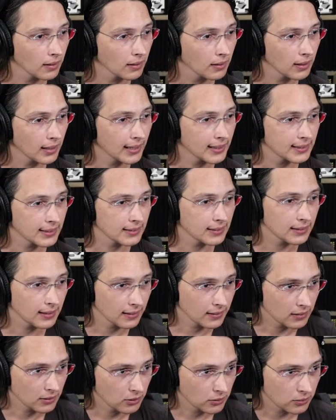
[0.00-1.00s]
As a
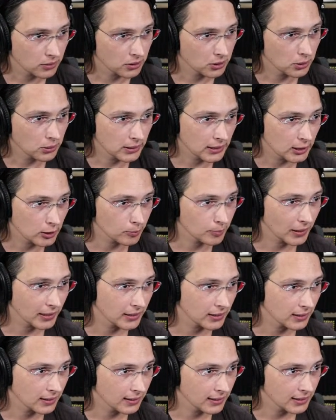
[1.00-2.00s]
side note, using sprite
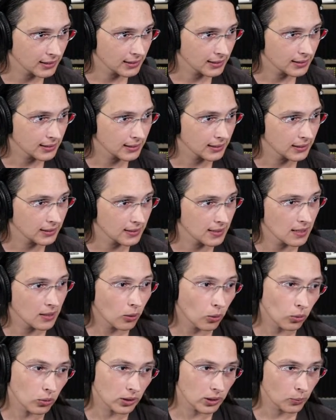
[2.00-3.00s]
collisions is the
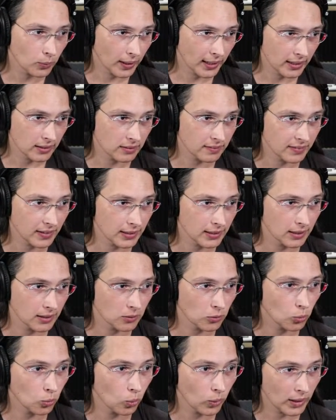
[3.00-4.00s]
only way to find
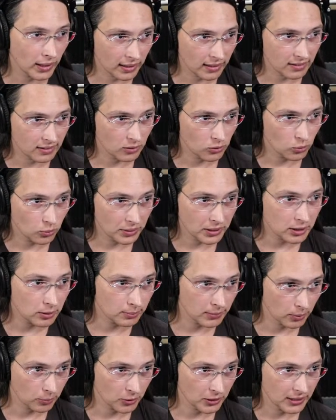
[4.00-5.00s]
out what is in real
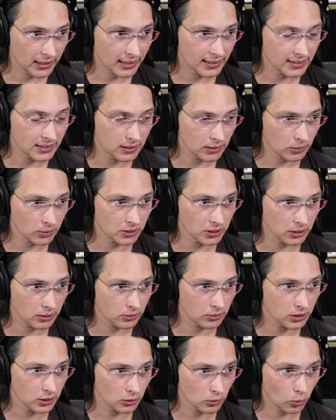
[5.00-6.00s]
memory at
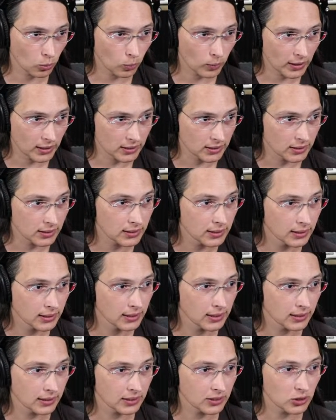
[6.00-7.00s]
0001,
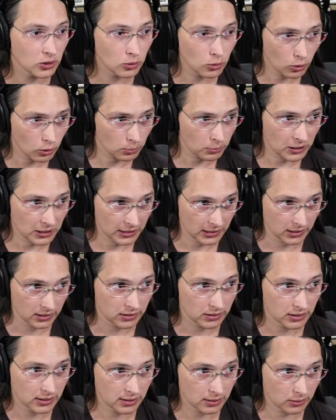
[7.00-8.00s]
because normally
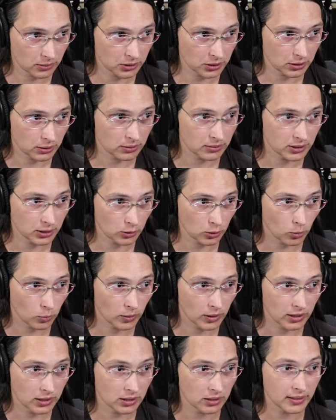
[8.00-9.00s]

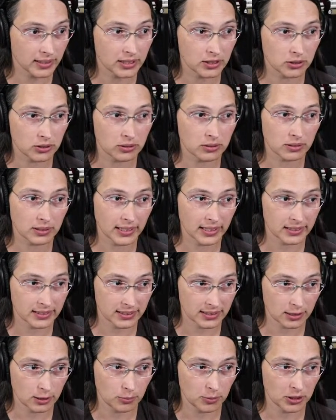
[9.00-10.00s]
0001 are internal
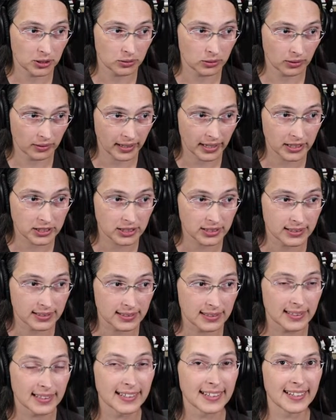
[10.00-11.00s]
CPU locations.
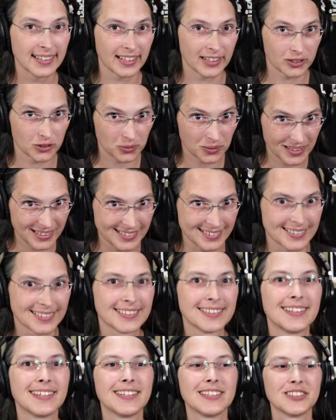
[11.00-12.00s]
That's right.
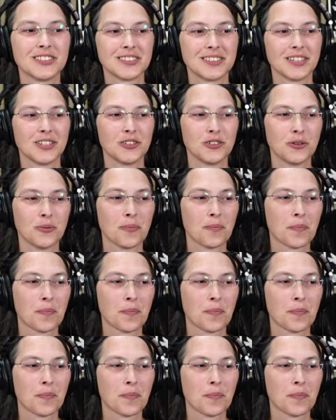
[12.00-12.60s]
So